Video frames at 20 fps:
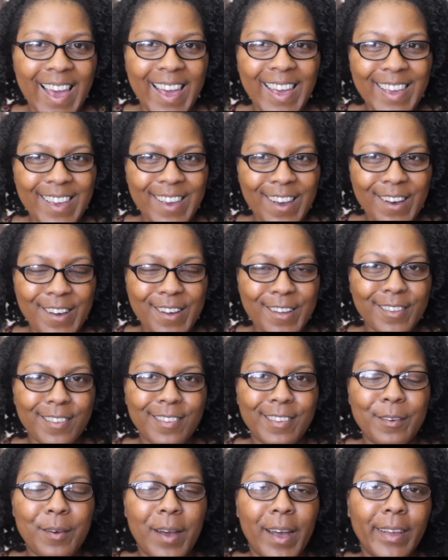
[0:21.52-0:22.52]
Hey y'all,
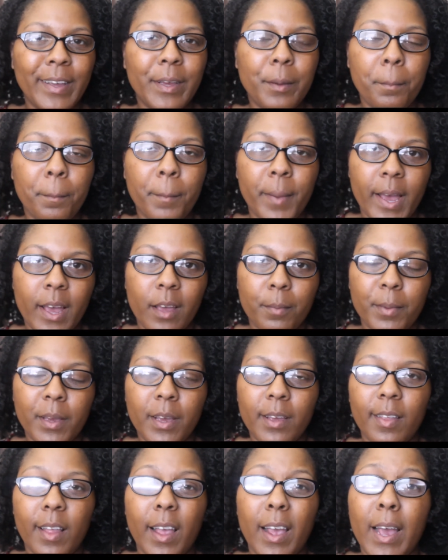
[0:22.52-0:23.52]
so I am back
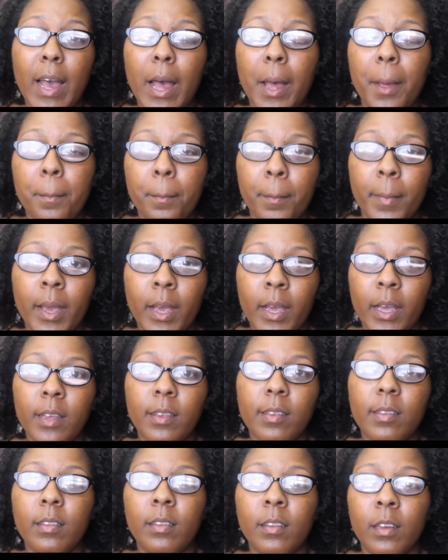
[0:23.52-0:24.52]
because I got
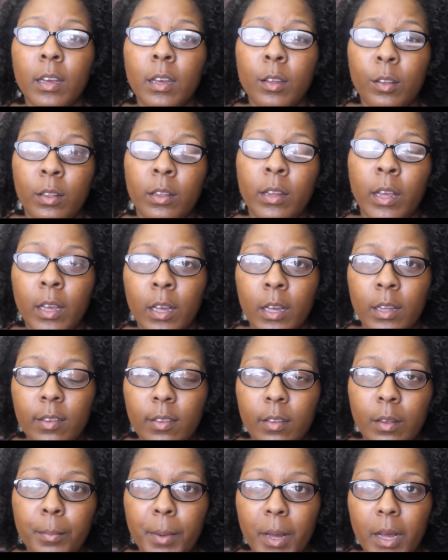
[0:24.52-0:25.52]
May's
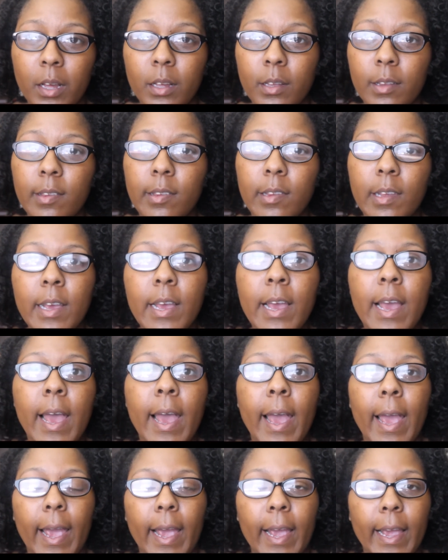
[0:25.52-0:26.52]
Degusta box
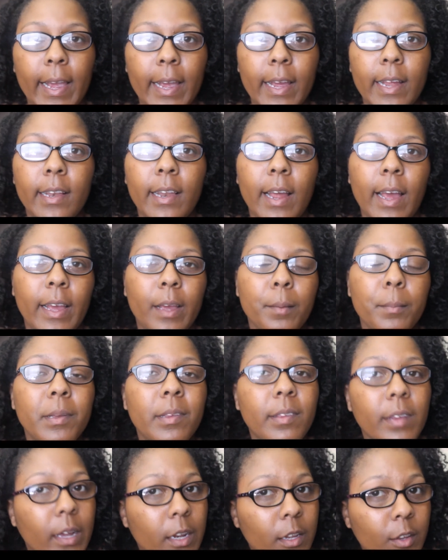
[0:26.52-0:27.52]
and I'm
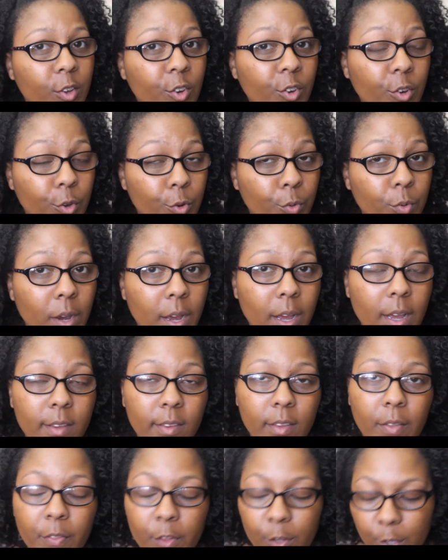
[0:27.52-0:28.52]
excited to show you
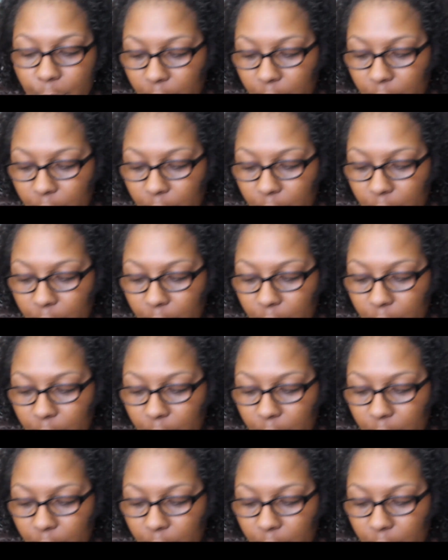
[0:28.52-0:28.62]
guys the